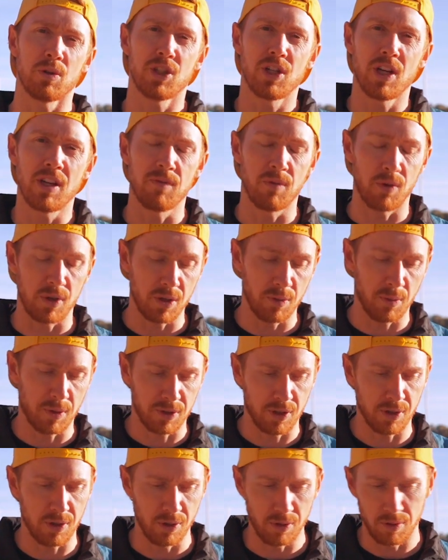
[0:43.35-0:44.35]
achieve what you
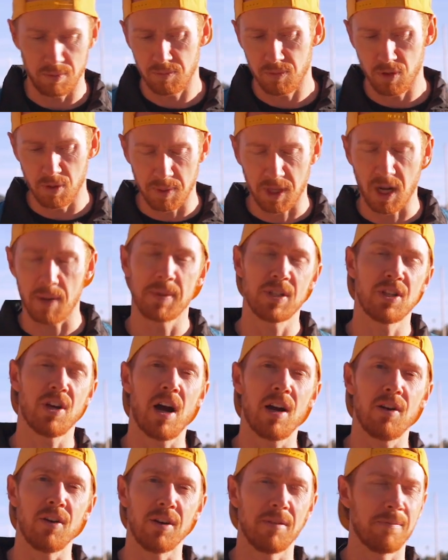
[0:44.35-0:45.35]
want to do. You become a
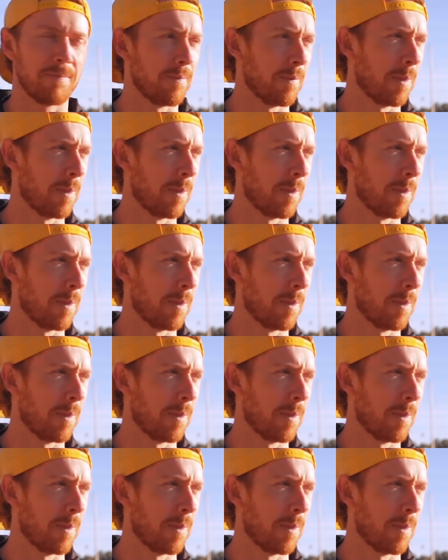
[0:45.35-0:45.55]
tyrant.